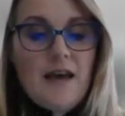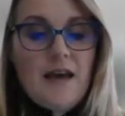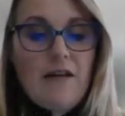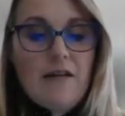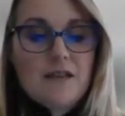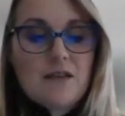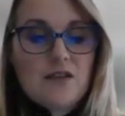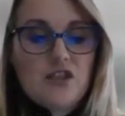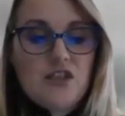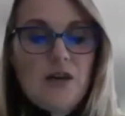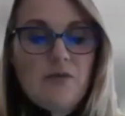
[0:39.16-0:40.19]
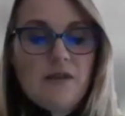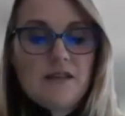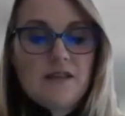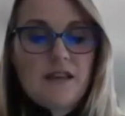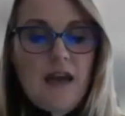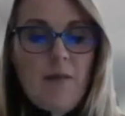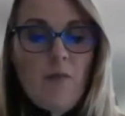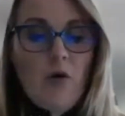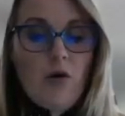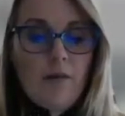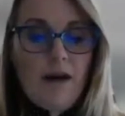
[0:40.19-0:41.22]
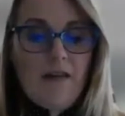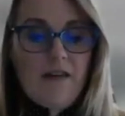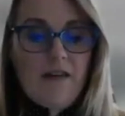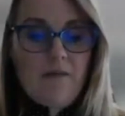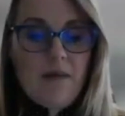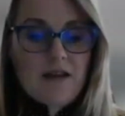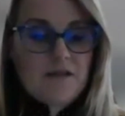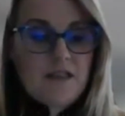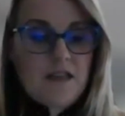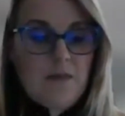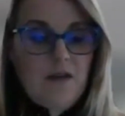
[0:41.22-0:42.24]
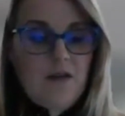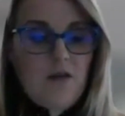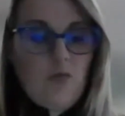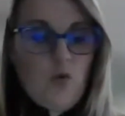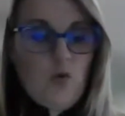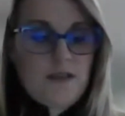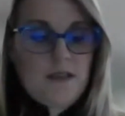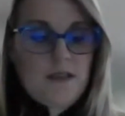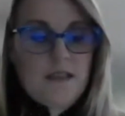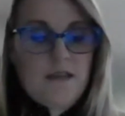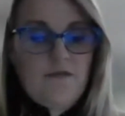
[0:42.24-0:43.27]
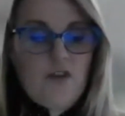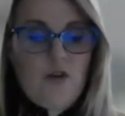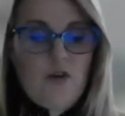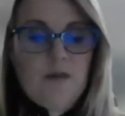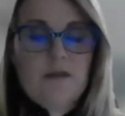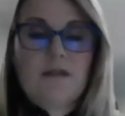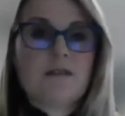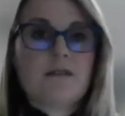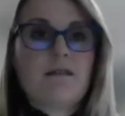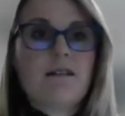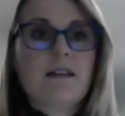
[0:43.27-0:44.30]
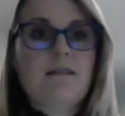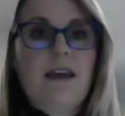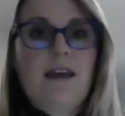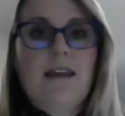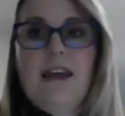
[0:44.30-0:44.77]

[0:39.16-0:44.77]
Kerri is going to share with us today more about the impacts of sediment on water sensitive urban design and